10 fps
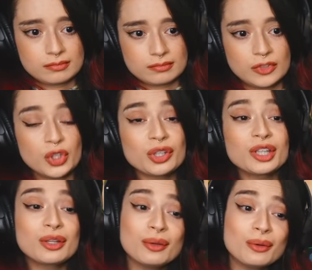You're
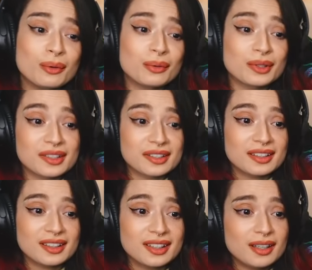cute.
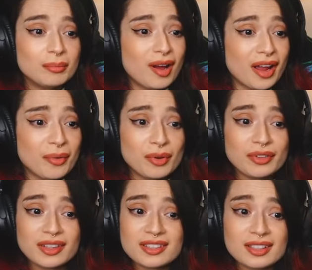In my
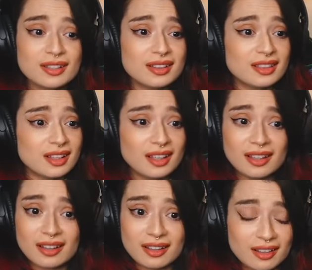world, that's a good thing.